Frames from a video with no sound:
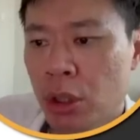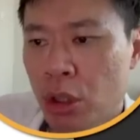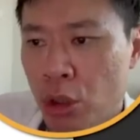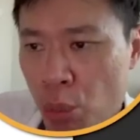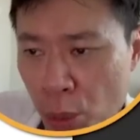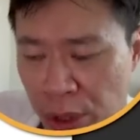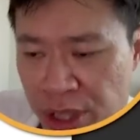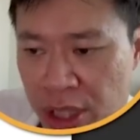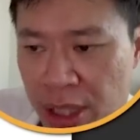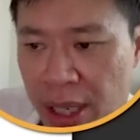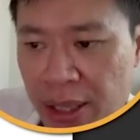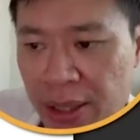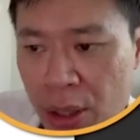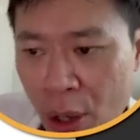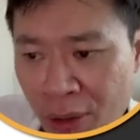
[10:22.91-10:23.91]
You would see
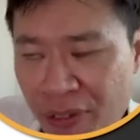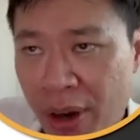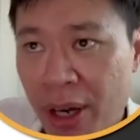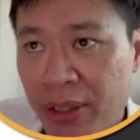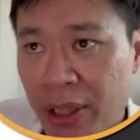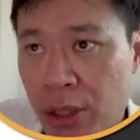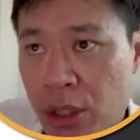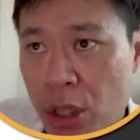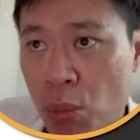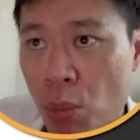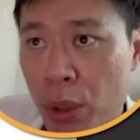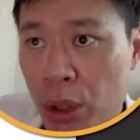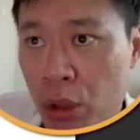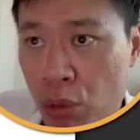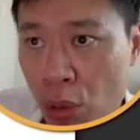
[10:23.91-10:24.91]
that your 500,000
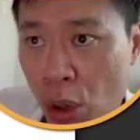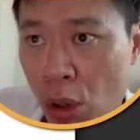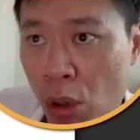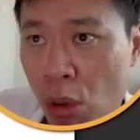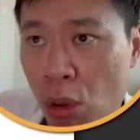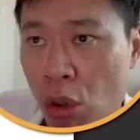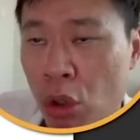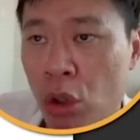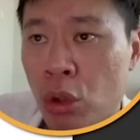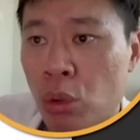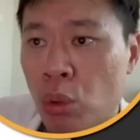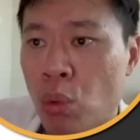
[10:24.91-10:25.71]
will grow to